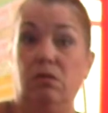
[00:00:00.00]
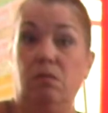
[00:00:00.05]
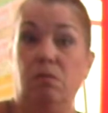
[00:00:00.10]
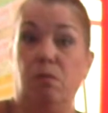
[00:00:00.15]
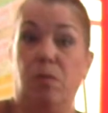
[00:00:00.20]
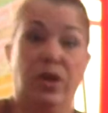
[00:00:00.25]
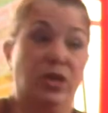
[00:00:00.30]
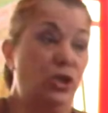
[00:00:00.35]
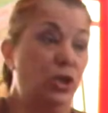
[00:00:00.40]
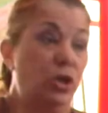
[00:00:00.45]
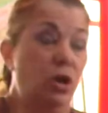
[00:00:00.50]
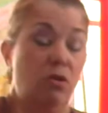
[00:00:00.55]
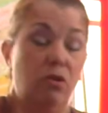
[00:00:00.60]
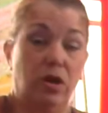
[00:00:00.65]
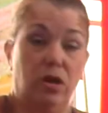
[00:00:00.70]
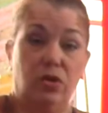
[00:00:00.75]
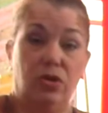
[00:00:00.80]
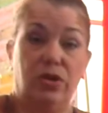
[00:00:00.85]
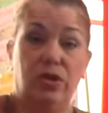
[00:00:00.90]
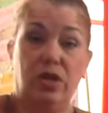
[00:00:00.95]
but you don't
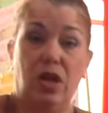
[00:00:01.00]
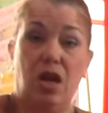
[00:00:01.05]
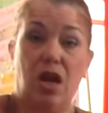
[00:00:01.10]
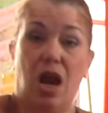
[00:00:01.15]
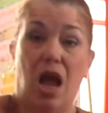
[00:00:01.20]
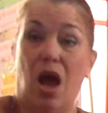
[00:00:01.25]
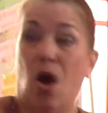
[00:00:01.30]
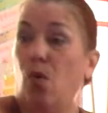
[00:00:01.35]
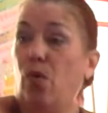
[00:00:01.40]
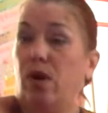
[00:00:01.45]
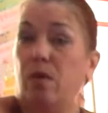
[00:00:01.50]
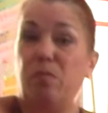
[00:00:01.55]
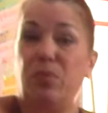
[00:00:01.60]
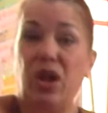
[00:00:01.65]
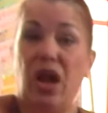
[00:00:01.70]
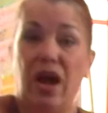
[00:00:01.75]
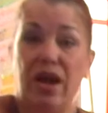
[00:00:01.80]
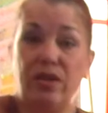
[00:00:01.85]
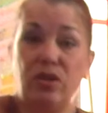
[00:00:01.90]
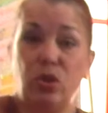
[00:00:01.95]
understand how it
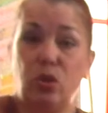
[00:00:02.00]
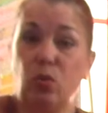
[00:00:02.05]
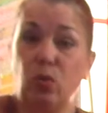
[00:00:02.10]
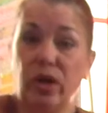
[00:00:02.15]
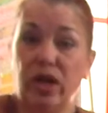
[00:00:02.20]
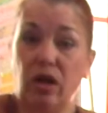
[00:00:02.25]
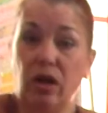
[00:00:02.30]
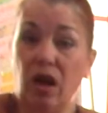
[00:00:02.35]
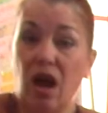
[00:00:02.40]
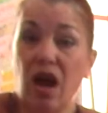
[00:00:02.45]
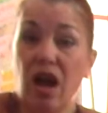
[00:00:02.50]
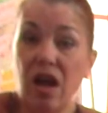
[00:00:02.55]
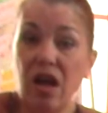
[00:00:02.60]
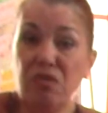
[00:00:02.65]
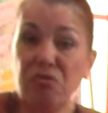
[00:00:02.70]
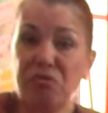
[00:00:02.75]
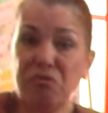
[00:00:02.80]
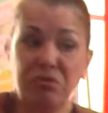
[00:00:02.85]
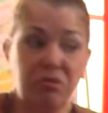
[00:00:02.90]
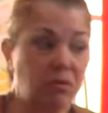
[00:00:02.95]
applies to real
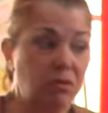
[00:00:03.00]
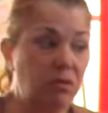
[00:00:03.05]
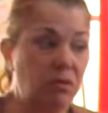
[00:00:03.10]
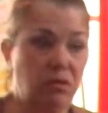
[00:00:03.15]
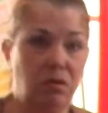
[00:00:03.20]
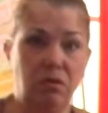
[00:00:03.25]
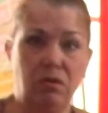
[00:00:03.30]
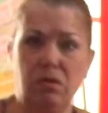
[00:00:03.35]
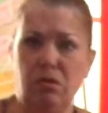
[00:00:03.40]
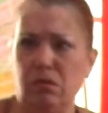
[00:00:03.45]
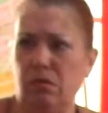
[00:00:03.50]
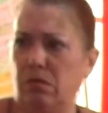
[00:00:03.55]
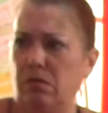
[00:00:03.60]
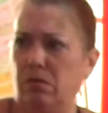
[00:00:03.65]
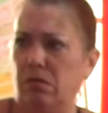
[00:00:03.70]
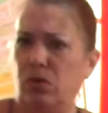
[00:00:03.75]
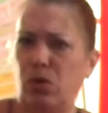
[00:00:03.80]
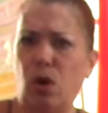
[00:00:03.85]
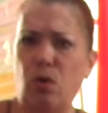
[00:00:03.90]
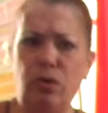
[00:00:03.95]
life.
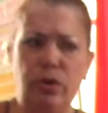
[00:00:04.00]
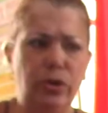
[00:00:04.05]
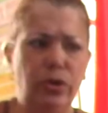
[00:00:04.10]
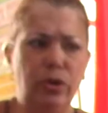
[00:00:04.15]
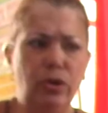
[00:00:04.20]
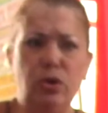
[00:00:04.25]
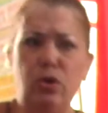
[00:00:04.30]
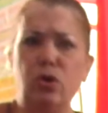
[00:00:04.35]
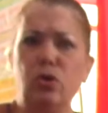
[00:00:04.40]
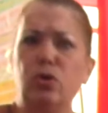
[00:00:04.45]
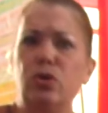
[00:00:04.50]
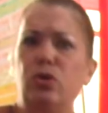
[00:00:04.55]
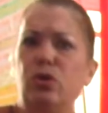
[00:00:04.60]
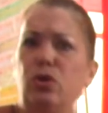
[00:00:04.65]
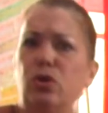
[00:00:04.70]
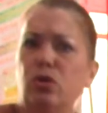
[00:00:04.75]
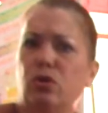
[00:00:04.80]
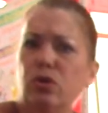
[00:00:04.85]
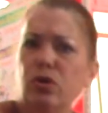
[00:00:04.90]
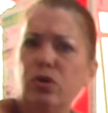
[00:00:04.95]
So you're
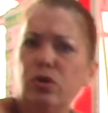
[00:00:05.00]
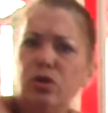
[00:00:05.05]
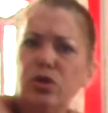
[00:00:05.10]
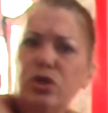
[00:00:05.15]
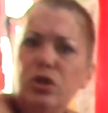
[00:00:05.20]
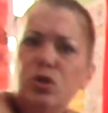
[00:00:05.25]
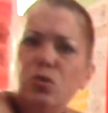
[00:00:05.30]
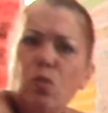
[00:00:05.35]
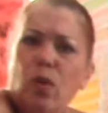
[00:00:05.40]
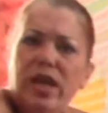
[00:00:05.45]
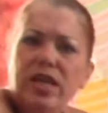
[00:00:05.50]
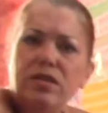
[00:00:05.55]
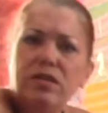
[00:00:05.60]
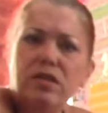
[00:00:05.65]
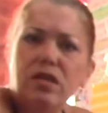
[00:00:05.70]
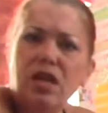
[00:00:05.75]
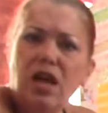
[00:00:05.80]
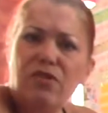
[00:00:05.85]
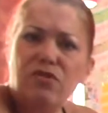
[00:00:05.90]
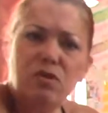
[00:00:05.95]
just
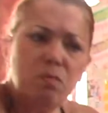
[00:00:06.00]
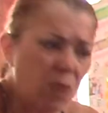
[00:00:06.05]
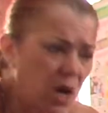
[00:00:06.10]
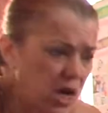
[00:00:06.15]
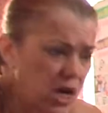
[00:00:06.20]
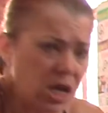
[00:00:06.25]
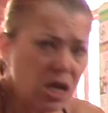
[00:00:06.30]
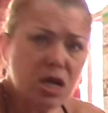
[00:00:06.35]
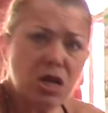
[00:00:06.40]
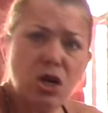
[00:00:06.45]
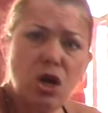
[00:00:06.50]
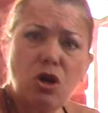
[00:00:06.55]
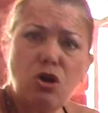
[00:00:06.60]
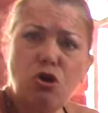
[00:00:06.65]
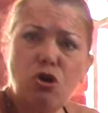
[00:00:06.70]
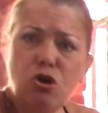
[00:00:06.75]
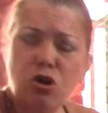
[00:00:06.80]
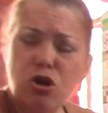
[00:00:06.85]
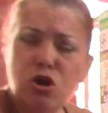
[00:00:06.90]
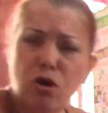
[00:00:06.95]
wasting everybody, and
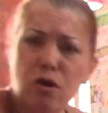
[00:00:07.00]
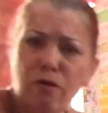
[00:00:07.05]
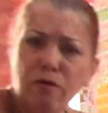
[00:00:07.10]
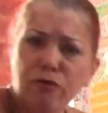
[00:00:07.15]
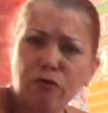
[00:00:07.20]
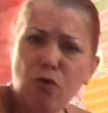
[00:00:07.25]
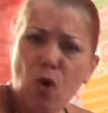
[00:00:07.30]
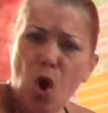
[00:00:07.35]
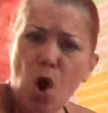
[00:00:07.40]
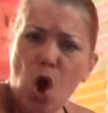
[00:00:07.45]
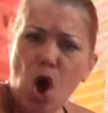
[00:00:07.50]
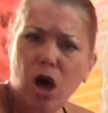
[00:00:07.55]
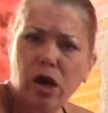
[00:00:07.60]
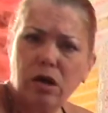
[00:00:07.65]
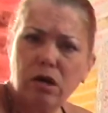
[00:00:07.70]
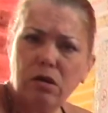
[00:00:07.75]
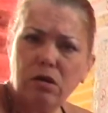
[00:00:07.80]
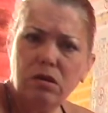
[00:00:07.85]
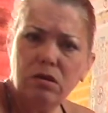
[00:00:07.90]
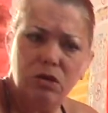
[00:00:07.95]
you're a
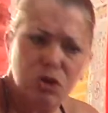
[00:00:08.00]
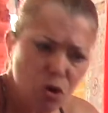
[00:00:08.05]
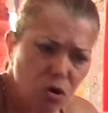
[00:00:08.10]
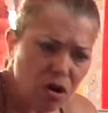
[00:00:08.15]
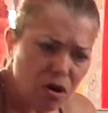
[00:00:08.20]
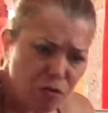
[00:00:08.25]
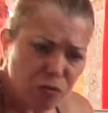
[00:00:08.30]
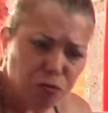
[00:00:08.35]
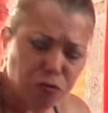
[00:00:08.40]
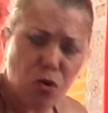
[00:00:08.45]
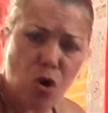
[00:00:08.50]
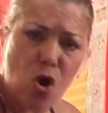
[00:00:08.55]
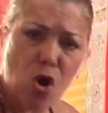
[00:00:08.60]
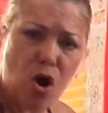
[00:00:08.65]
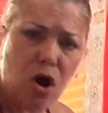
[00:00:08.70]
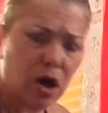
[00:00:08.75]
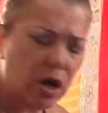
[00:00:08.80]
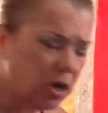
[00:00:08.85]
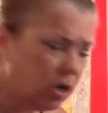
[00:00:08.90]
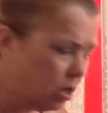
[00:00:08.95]
fraud. You're a
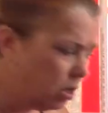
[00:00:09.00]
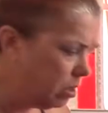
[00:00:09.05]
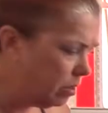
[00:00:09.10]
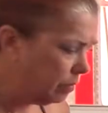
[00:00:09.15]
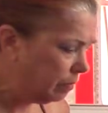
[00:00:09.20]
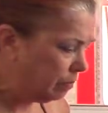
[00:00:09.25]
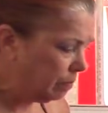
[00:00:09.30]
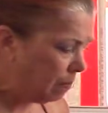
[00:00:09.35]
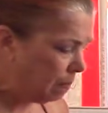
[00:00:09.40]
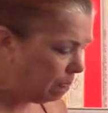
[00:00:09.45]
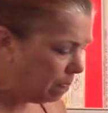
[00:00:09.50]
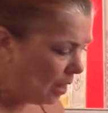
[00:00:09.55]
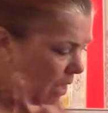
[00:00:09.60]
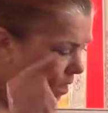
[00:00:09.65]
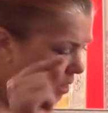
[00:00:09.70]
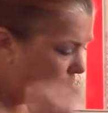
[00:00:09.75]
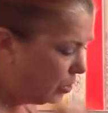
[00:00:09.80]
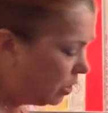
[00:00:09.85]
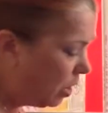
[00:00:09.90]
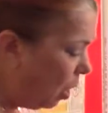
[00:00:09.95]
fraud.
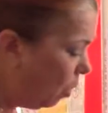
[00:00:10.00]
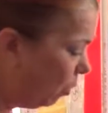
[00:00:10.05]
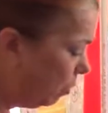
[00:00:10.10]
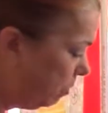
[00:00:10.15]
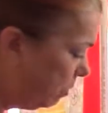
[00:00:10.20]
So